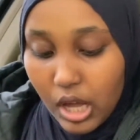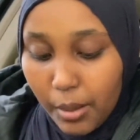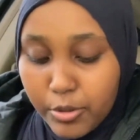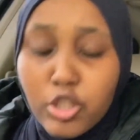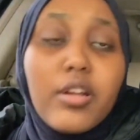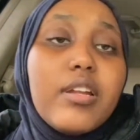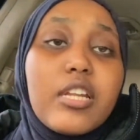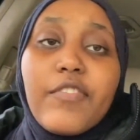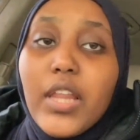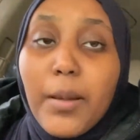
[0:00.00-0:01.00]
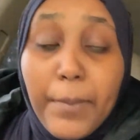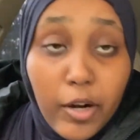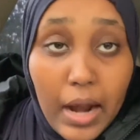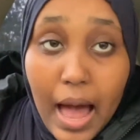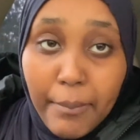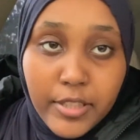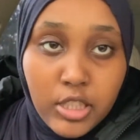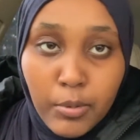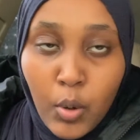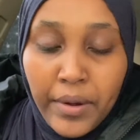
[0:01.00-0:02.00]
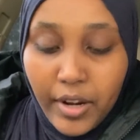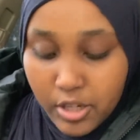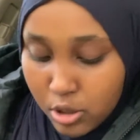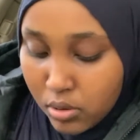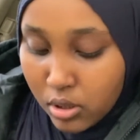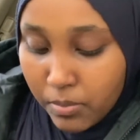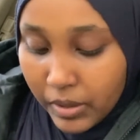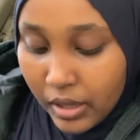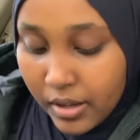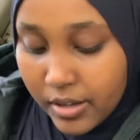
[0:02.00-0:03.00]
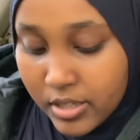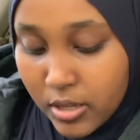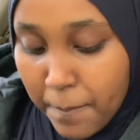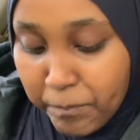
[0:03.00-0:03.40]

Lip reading: I'm just trying to develop better habits, to be quite honest with you, because,